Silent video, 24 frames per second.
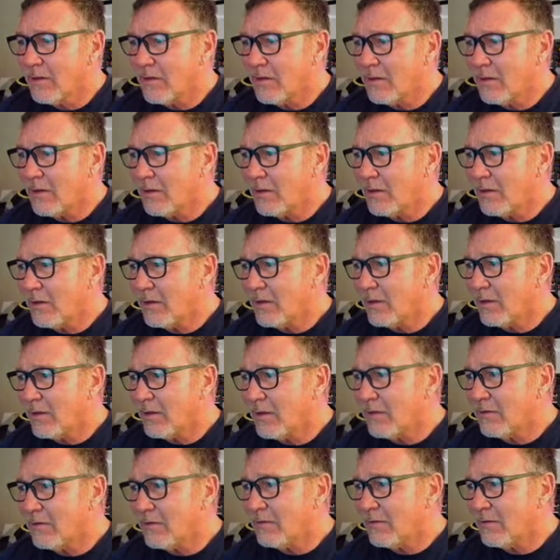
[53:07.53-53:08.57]

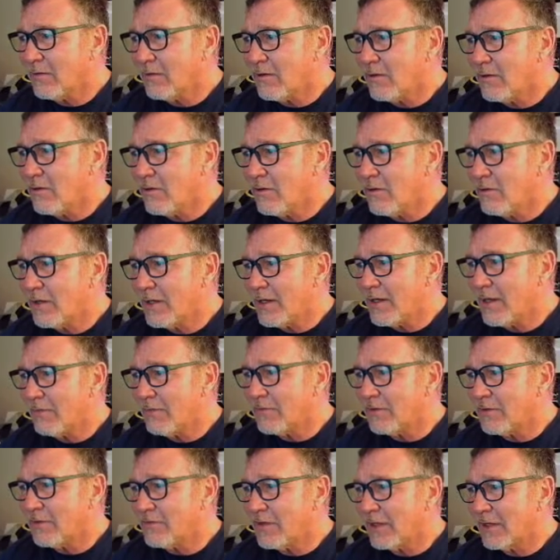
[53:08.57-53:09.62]
And, I'd
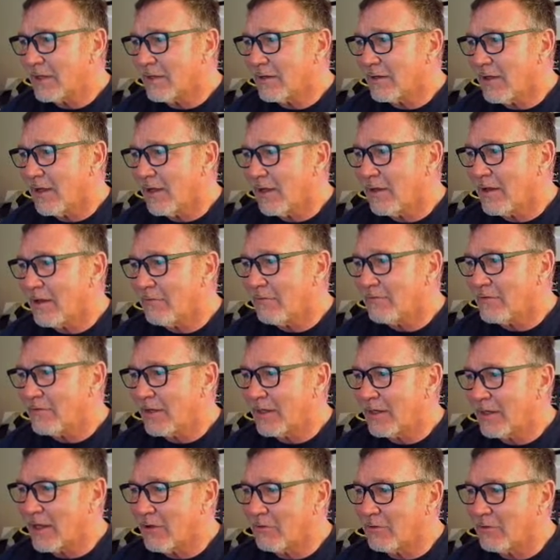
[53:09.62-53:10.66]
have to take
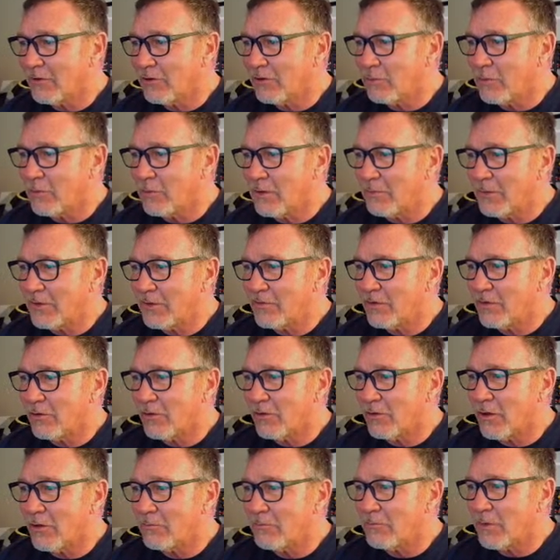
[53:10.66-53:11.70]
out a little bit of
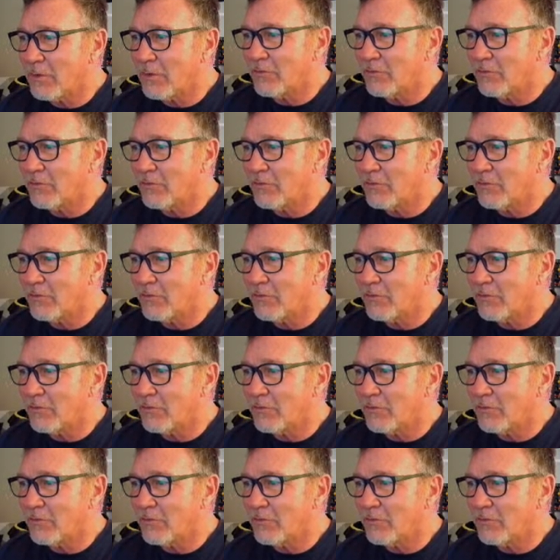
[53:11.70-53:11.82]
material on both